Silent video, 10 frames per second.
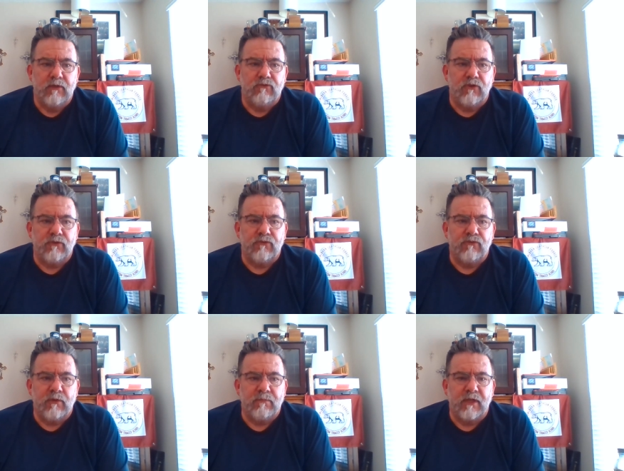just
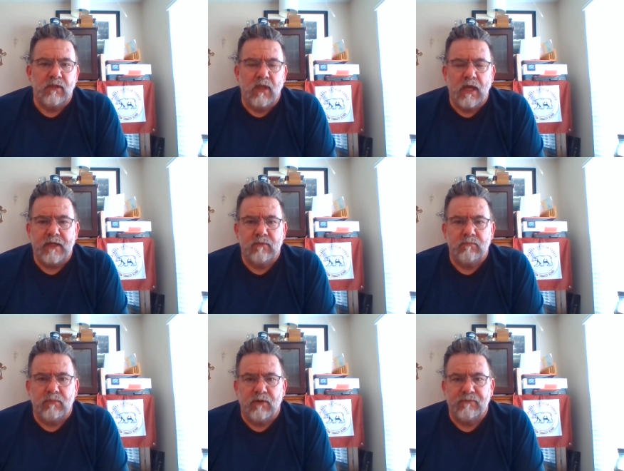something light and
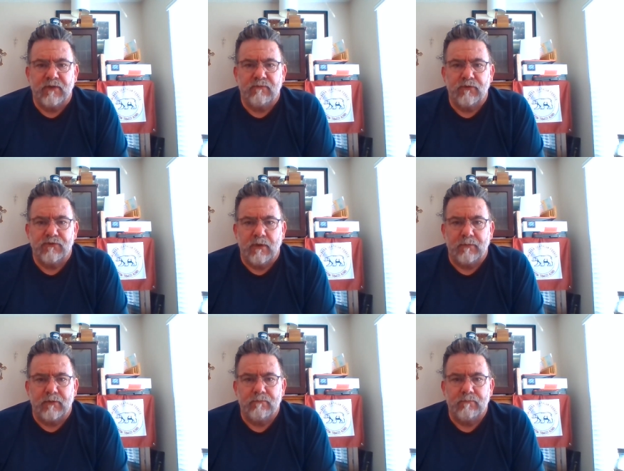perfect for summer.